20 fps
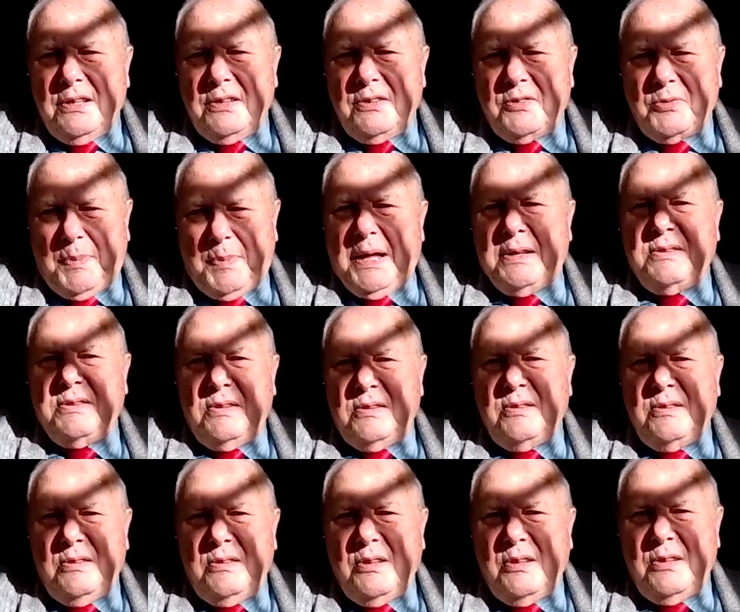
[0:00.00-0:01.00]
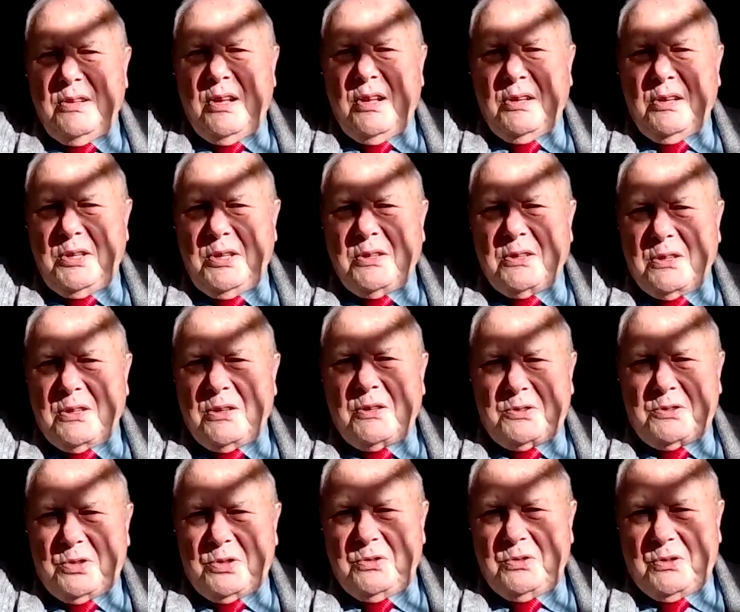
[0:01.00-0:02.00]
spent a year or
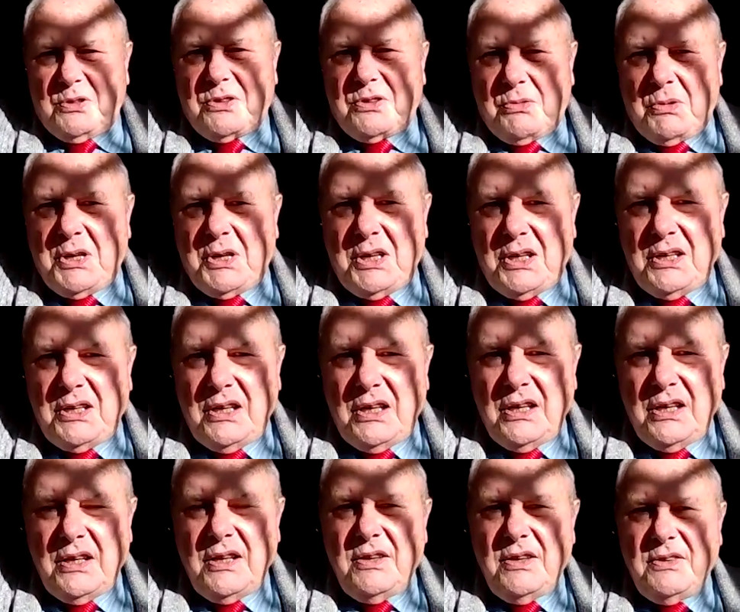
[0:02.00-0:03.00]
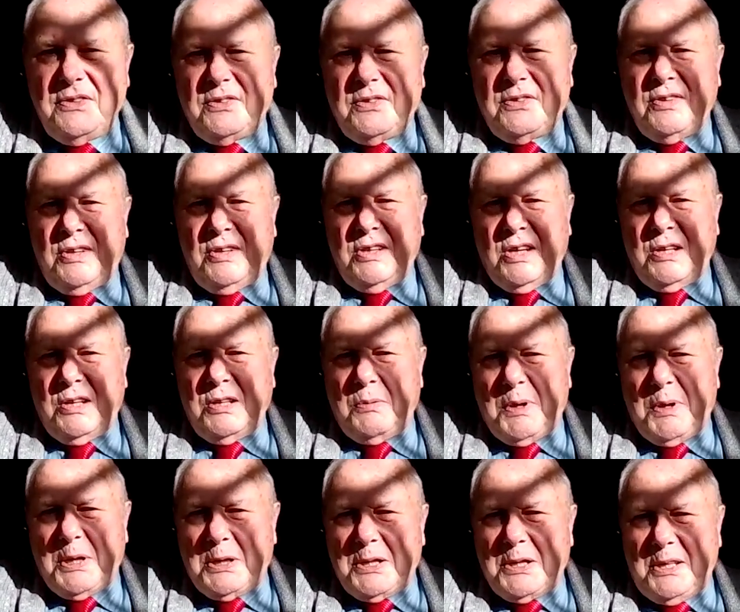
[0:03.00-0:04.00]
2 or 3 sitting in the
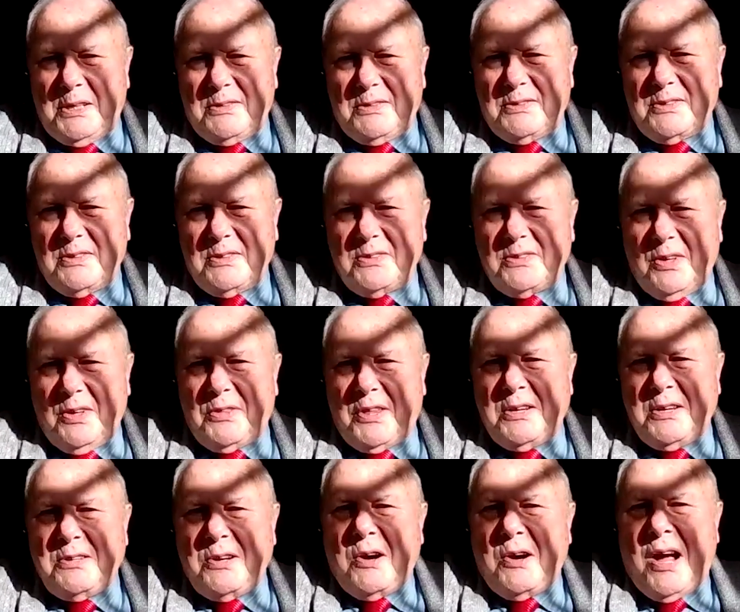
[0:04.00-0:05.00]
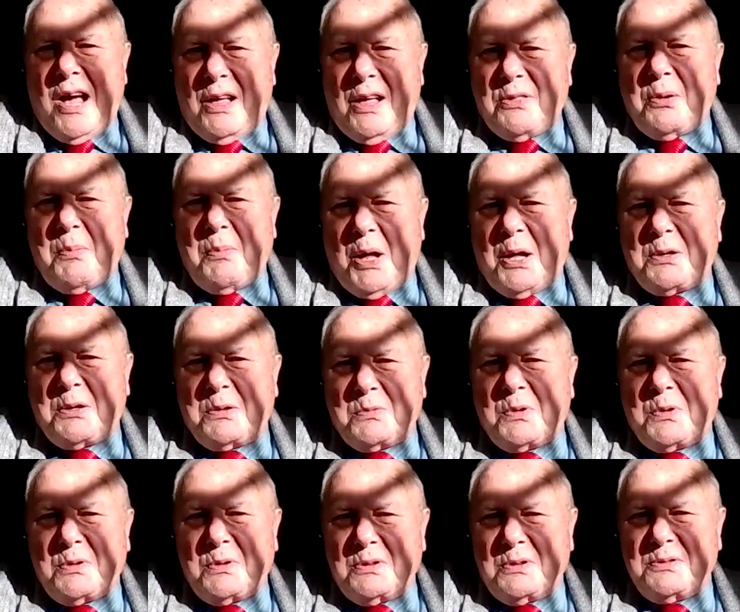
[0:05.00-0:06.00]
Middle East, so they know how the modern
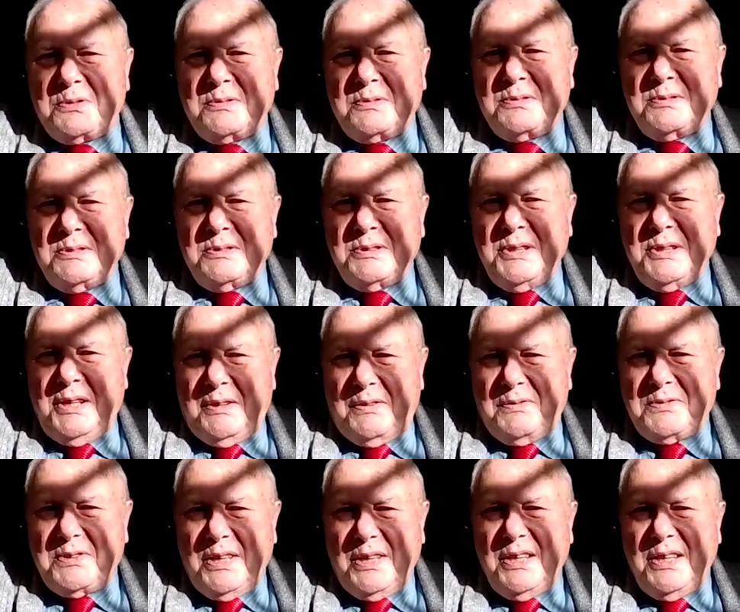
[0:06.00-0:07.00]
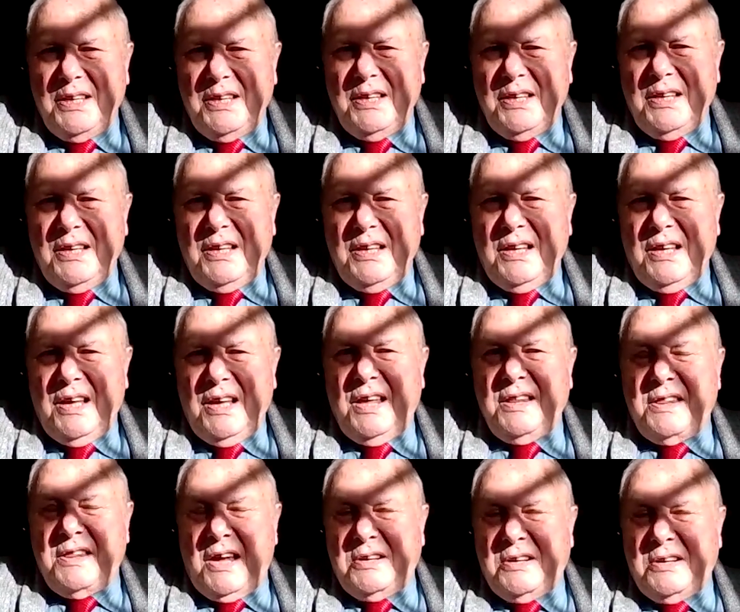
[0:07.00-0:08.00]
world lives.
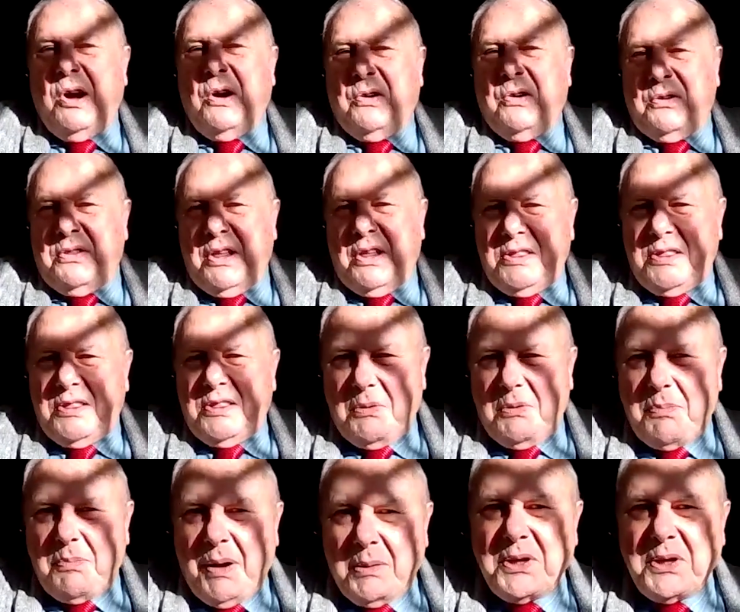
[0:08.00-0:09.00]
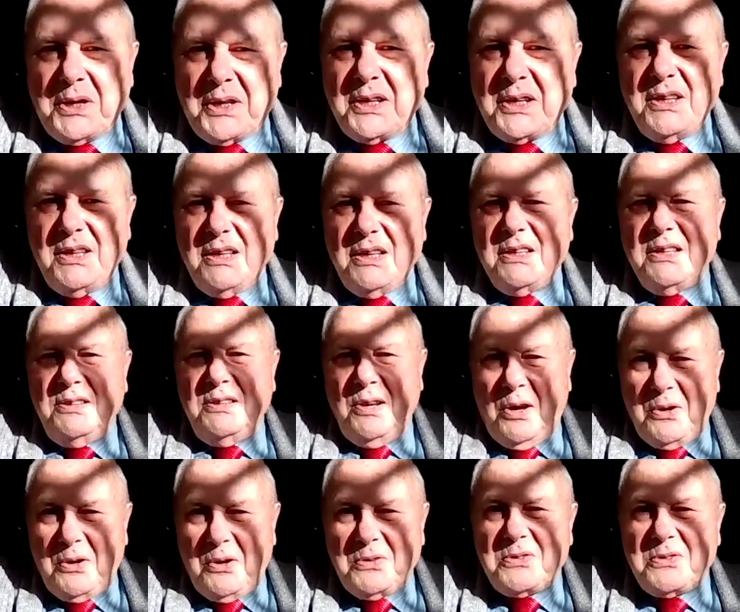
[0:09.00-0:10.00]
And they know that their public
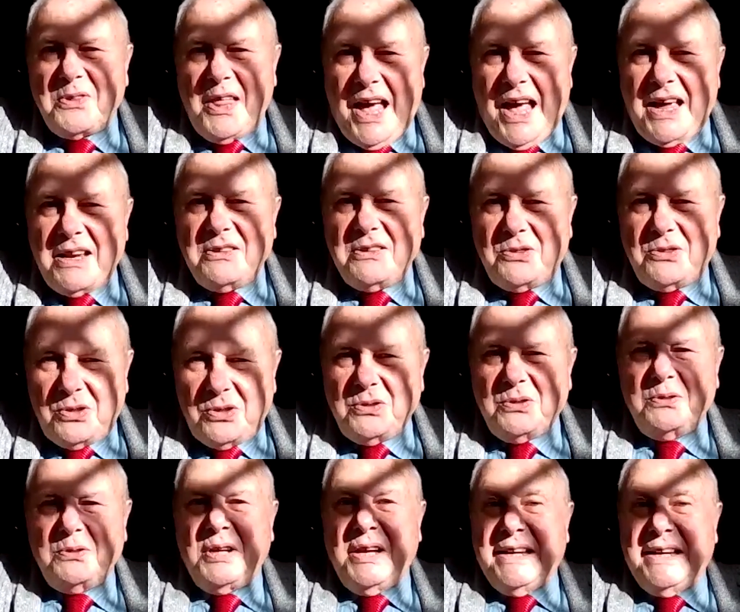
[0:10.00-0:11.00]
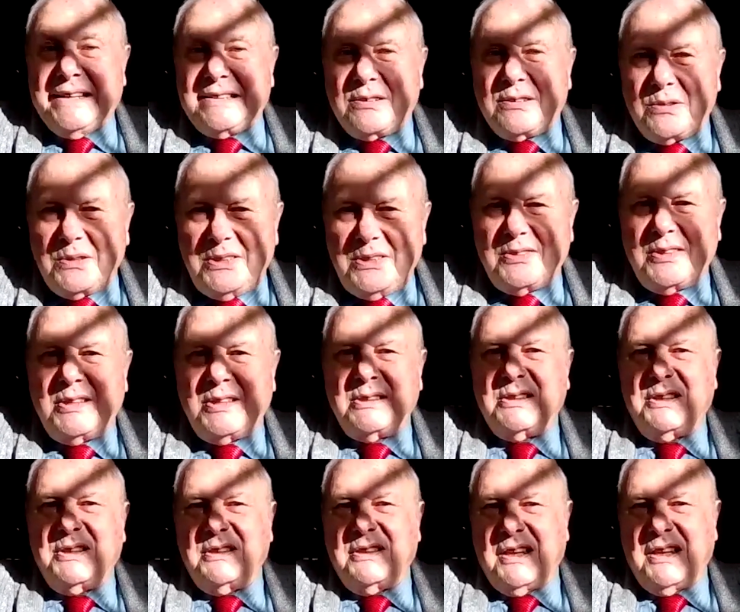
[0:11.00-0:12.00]
knows that too,
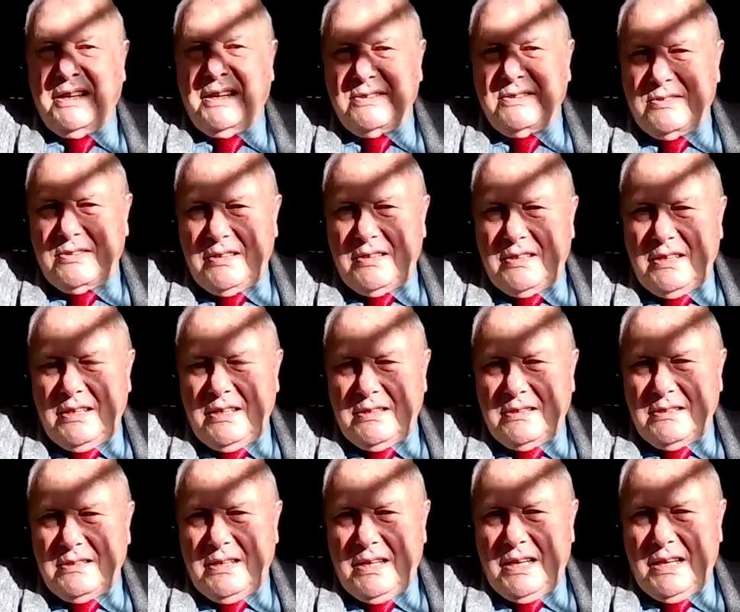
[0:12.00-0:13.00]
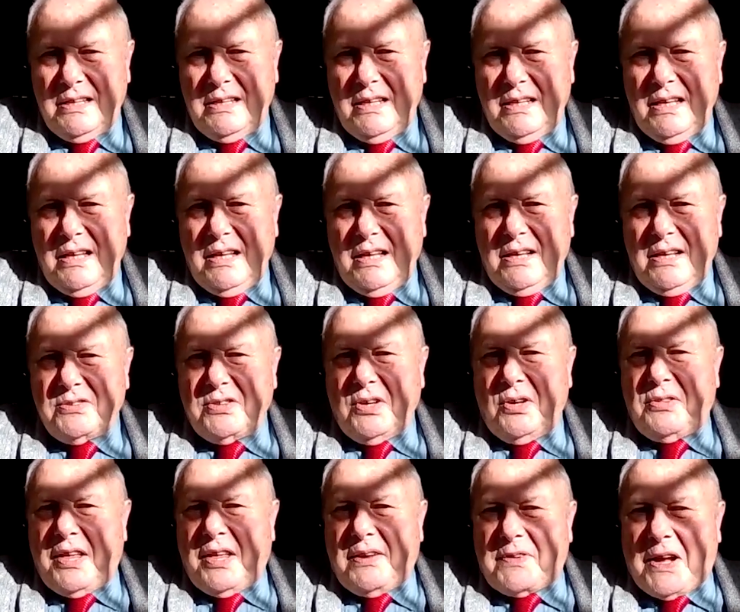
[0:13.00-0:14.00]
increasingly, thanks to the internet. So
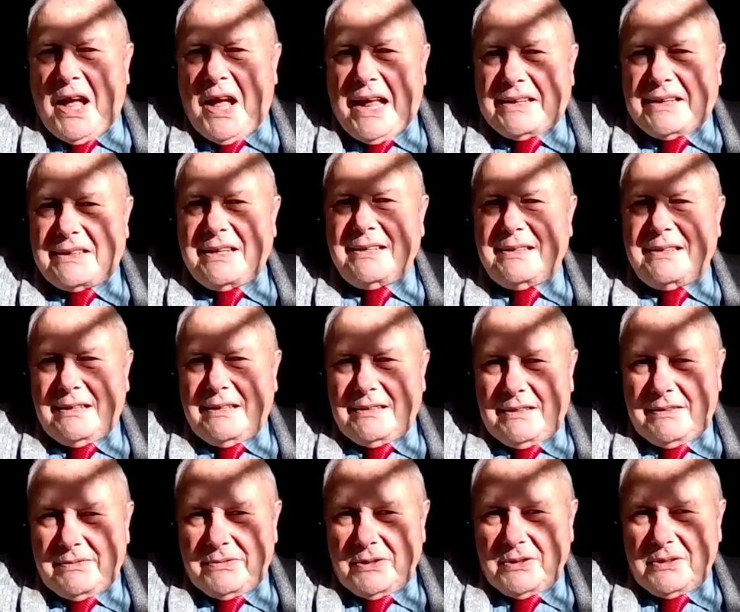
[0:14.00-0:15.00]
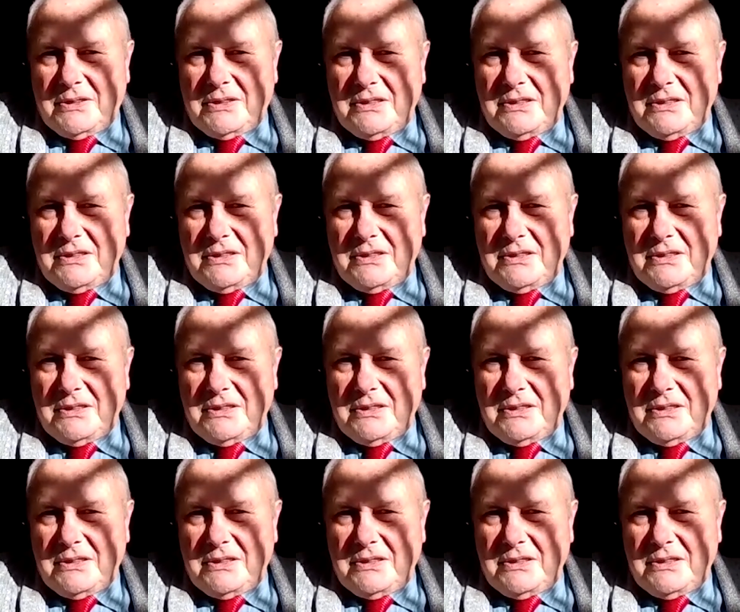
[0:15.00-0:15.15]
they've got to deliver.